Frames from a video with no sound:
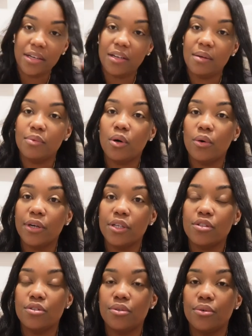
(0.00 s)
ended up
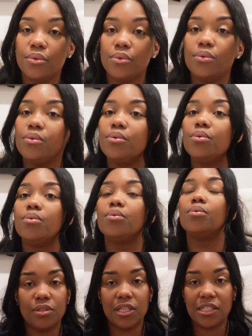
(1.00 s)
going to
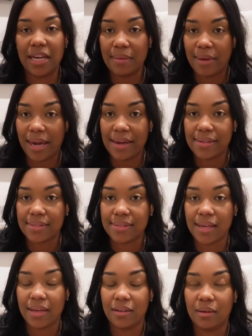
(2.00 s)
TJ
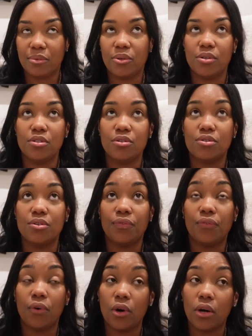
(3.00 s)
Maxx. I ended up going to
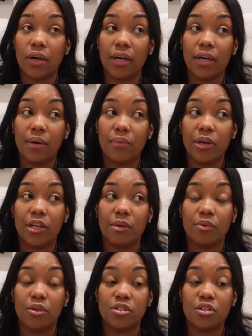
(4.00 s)
Sephora. We ended
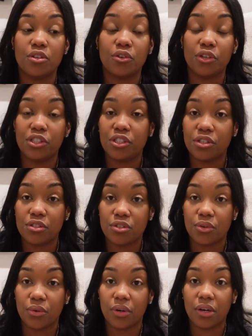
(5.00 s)
up going to the Christian
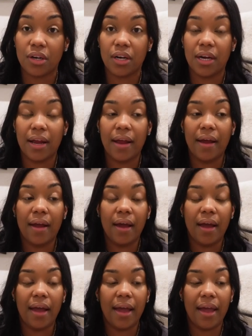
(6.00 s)
store.
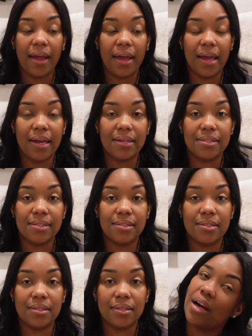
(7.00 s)

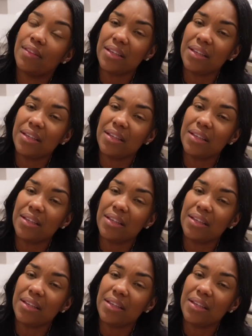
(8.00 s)
And I